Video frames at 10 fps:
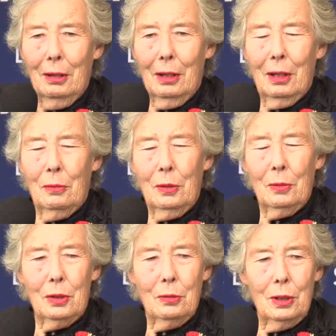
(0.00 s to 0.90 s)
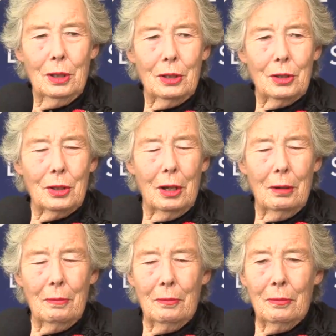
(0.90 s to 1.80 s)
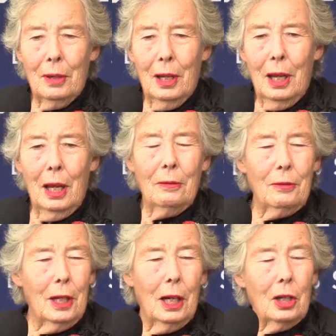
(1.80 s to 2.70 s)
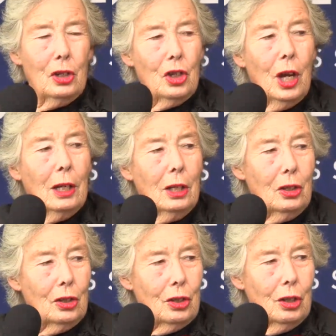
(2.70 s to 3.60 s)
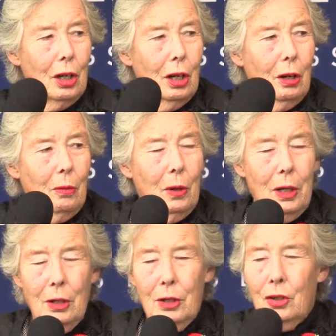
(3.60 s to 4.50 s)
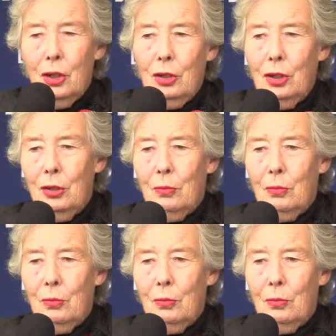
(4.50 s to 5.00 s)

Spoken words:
we were doing this FEI challenge when the judges went